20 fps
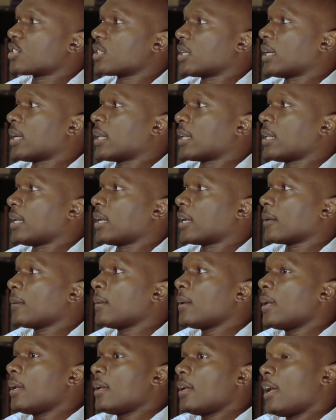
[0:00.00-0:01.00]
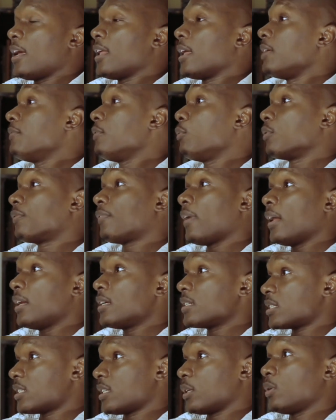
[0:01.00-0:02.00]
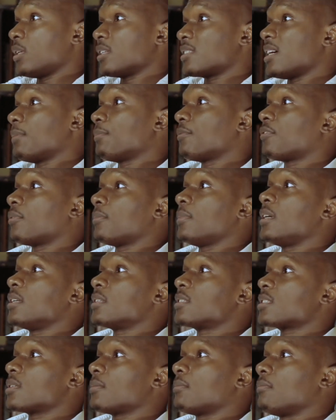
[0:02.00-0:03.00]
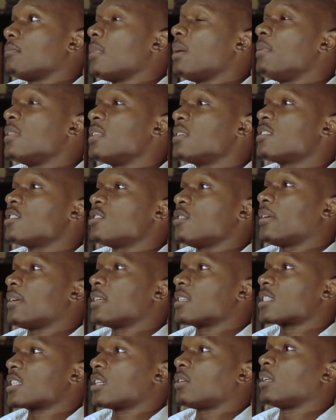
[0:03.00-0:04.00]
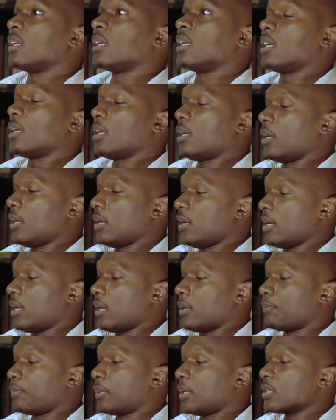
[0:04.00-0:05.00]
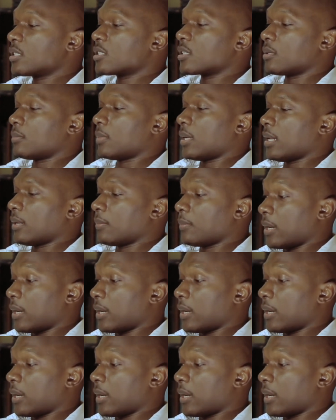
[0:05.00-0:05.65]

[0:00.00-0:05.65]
And I think, and even with finances, a good example for me, it's maybe this is not necessarily a person, but I